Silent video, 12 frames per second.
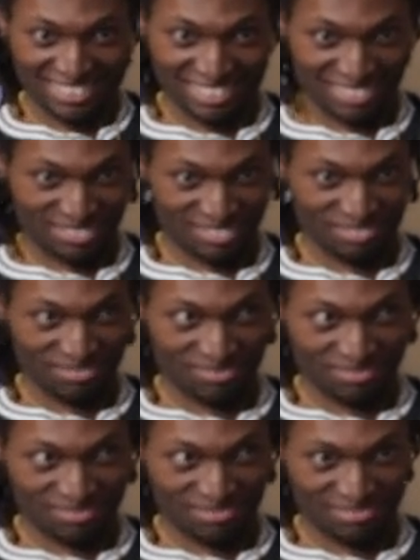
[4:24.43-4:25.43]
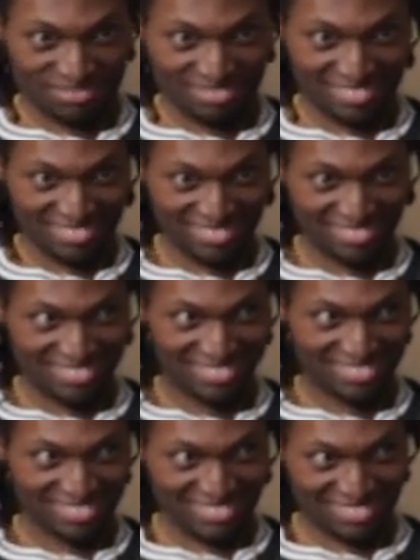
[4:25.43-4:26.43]

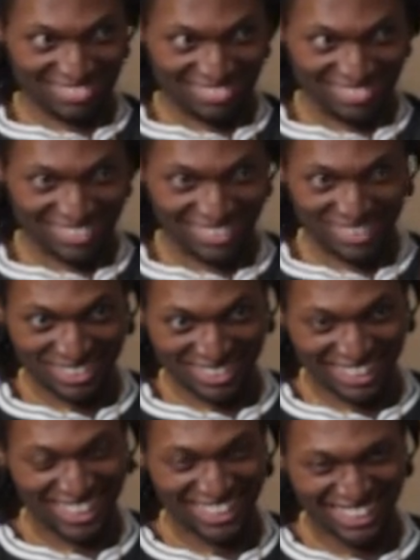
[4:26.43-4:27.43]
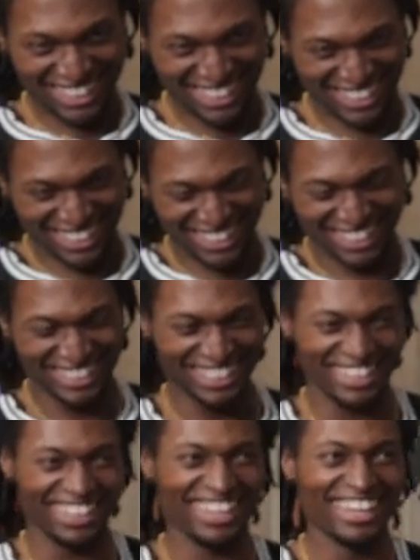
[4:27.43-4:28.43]

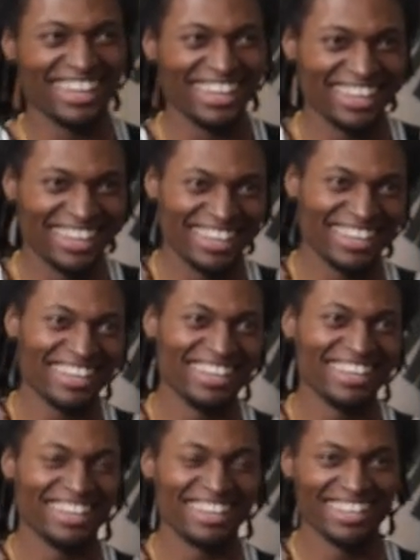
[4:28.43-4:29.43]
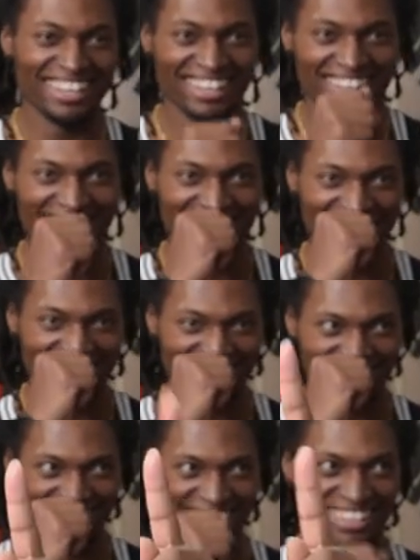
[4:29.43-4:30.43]

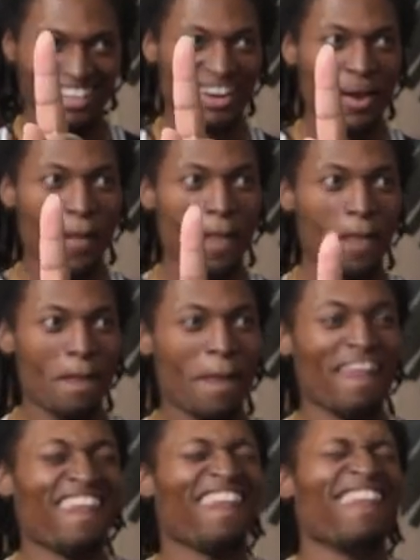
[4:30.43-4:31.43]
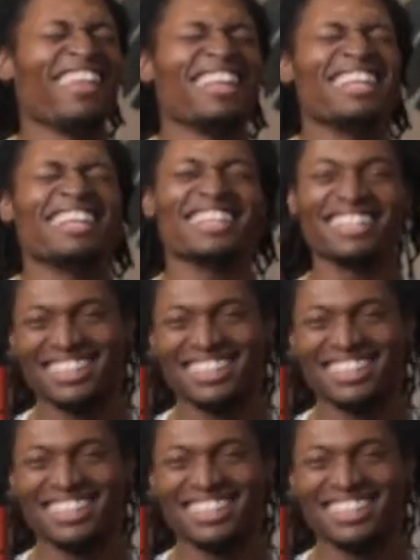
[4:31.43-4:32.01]
No words are spoken by the person on screen.